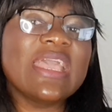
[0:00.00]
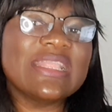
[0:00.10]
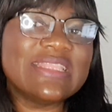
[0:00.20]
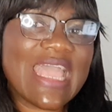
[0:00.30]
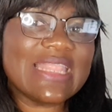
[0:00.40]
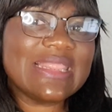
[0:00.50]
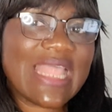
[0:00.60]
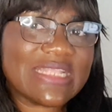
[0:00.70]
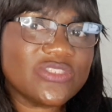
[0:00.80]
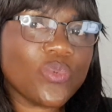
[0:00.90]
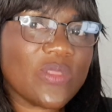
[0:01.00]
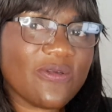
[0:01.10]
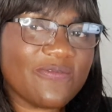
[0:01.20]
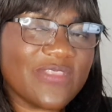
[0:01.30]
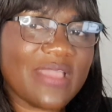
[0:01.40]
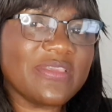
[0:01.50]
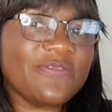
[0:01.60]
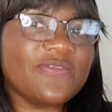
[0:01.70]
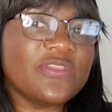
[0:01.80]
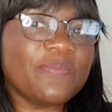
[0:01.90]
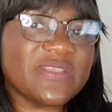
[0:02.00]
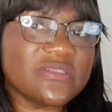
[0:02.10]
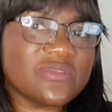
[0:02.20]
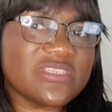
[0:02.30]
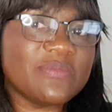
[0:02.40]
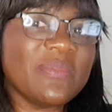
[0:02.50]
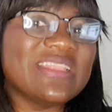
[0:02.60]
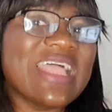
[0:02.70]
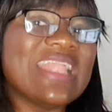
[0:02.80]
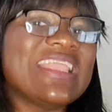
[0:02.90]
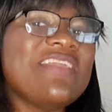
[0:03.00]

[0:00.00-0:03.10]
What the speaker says: Then let one of them give you the personal statement and